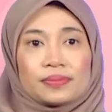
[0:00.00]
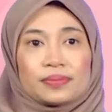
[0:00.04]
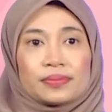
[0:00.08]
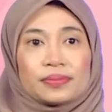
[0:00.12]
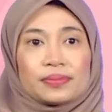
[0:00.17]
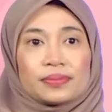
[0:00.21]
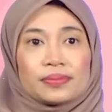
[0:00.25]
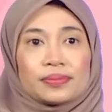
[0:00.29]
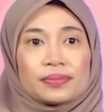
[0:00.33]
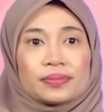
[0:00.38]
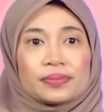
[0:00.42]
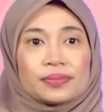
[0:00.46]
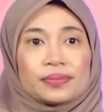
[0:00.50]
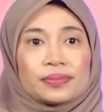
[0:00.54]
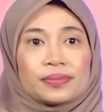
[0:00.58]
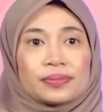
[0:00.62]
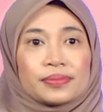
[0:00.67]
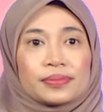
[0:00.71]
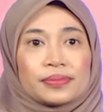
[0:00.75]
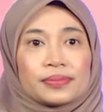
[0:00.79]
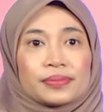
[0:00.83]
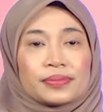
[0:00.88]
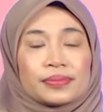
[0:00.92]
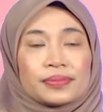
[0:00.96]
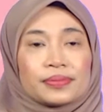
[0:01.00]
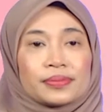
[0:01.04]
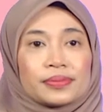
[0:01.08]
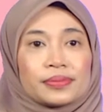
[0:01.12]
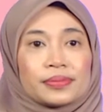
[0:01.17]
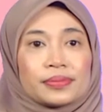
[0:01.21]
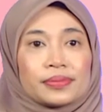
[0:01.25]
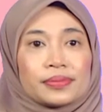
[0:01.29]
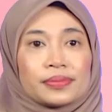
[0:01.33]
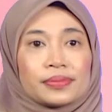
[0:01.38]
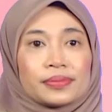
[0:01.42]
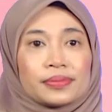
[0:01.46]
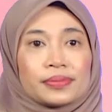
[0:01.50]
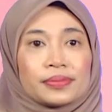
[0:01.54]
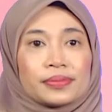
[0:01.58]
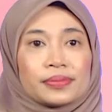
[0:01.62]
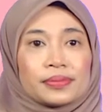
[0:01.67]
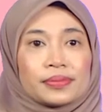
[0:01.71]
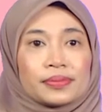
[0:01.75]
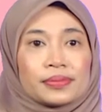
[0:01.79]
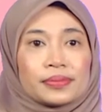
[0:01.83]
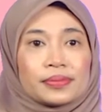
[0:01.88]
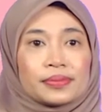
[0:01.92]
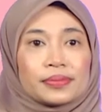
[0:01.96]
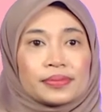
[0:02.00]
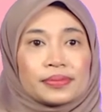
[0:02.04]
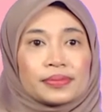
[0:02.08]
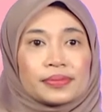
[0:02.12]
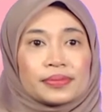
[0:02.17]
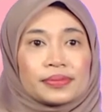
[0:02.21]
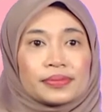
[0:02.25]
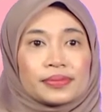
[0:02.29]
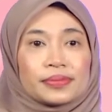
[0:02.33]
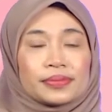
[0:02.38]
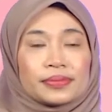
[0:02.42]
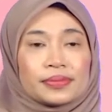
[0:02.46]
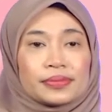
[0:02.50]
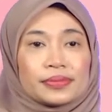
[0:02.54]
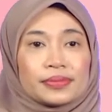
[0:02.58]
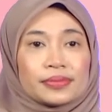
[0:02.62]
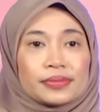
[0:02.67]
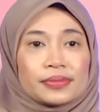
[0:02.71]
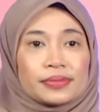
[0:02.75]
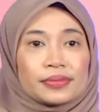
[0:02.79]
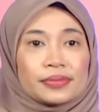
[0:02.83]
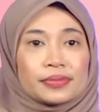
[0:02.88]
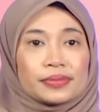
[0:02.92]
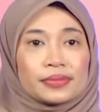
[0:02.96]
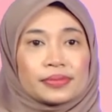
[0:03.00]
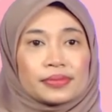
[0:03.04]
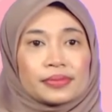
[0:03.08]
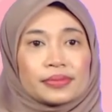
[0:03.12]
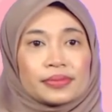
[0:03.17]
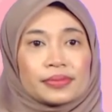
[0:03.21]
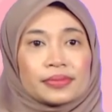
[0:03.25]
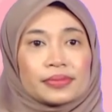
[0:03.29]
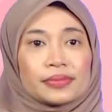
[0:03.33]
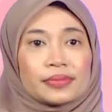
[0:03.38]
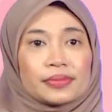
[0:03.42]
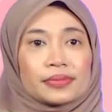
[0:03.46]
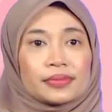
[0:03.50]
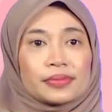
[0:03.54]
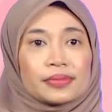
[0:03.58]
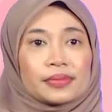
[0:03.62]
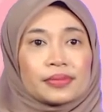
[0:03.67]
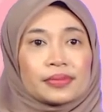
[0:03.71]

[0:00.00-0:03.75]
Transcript: Nothing is said.